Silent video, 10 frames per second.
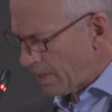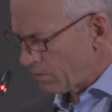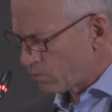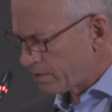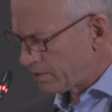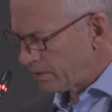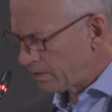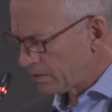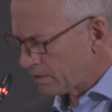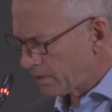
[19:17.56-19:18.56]
at once
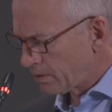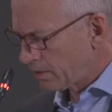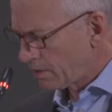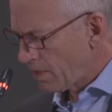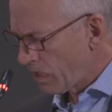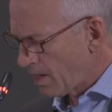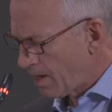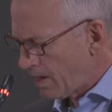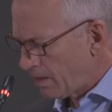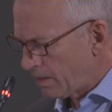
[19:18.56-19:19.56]
insolent
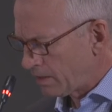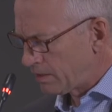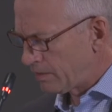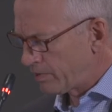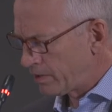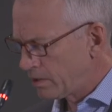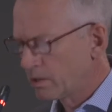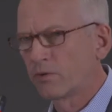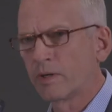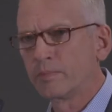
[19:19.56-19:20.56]
and timid,
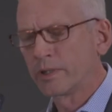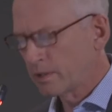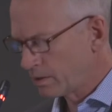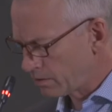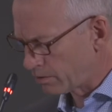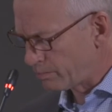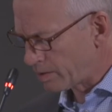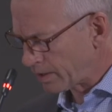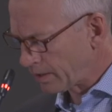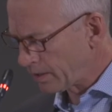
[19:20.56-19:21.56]
grumbling or
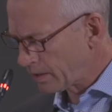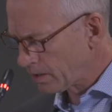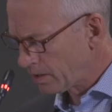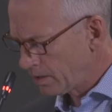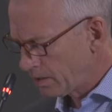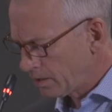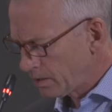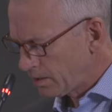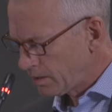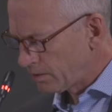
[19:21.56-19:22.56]
barking,
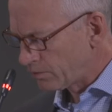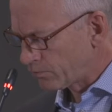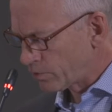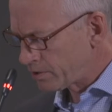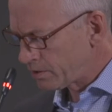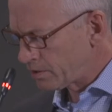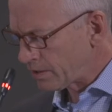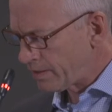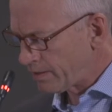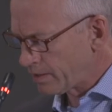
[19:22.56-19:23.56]
their
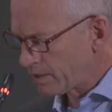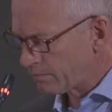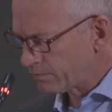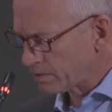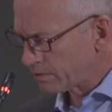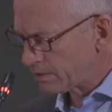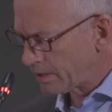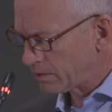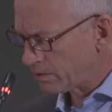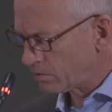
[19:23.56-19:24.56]
voices a thin
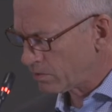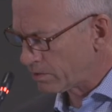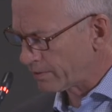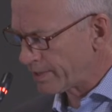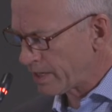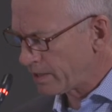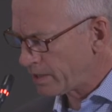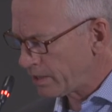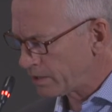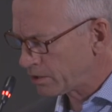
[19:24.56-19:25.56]
falsetto or an
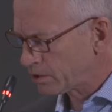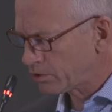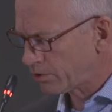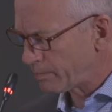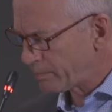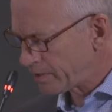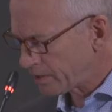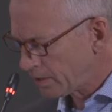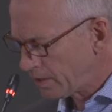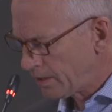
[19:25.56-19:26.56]
unhinged
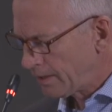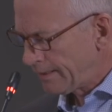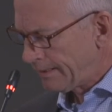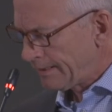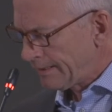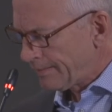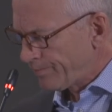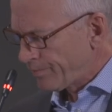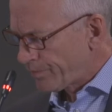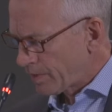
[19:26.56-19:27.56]
trumpet
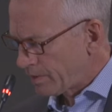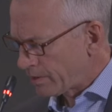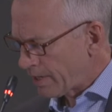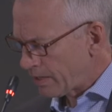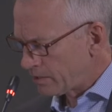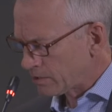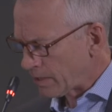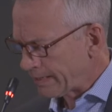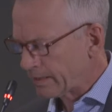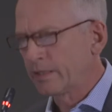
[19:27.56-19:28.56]
their heads
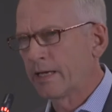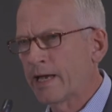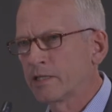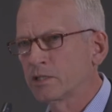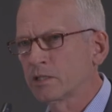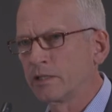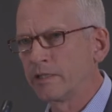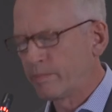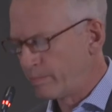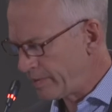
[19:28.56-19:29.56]
like
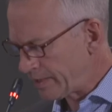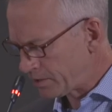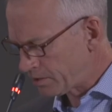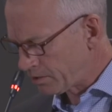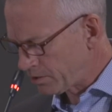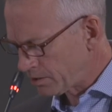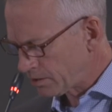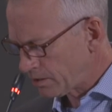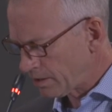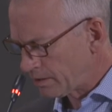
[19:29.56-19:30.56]
ghastly
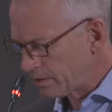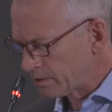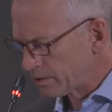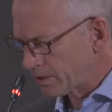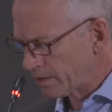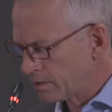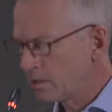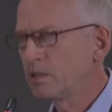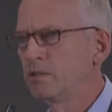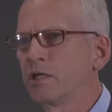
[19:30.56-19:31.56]
beasts, and their
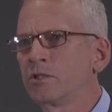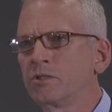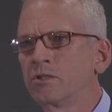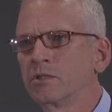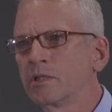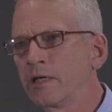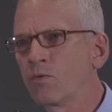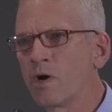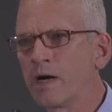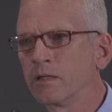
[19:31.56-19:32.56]
sudden gestures
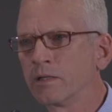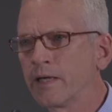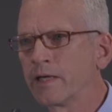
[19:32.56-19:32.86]
like wild